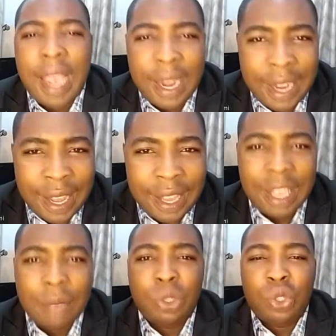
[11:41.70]
they
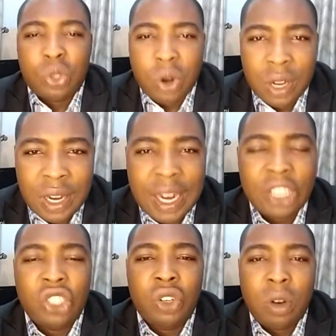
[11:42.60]
keep struggling and
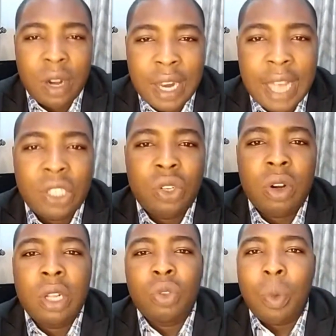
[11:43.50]
struggling and
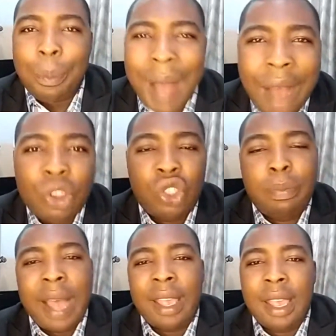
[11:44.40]
struggling to bounce
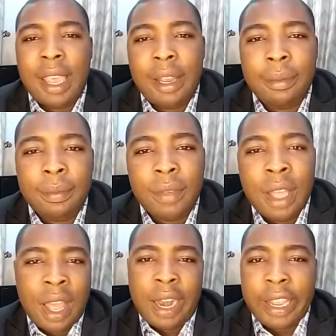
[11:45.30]
back again.
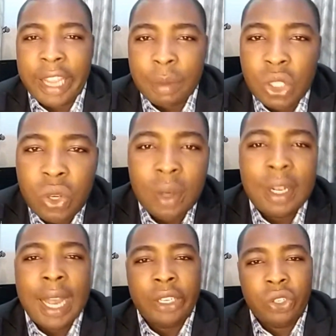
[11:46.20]
They keep struggling
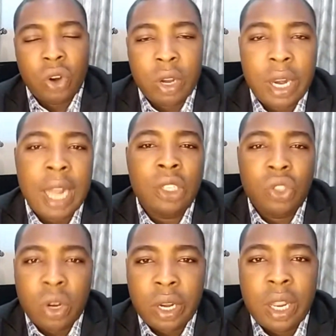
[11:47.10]
and struggling and
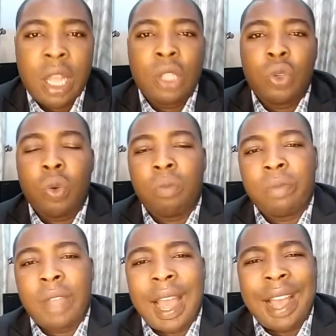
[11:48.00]
struggling to
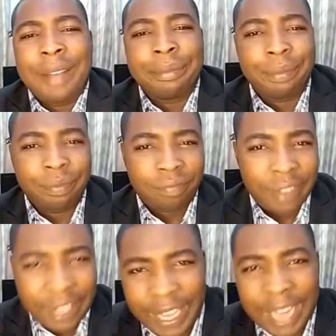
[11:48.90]

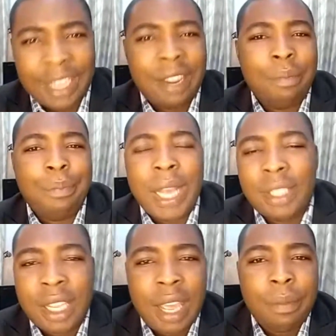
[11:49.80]
get the best
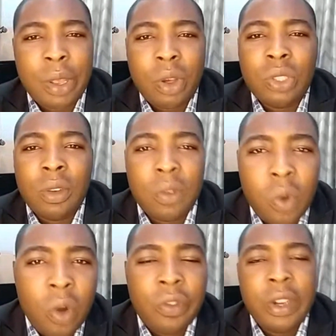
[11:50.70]
again because of
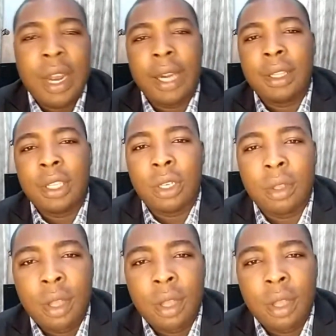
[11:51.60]
COVID-19.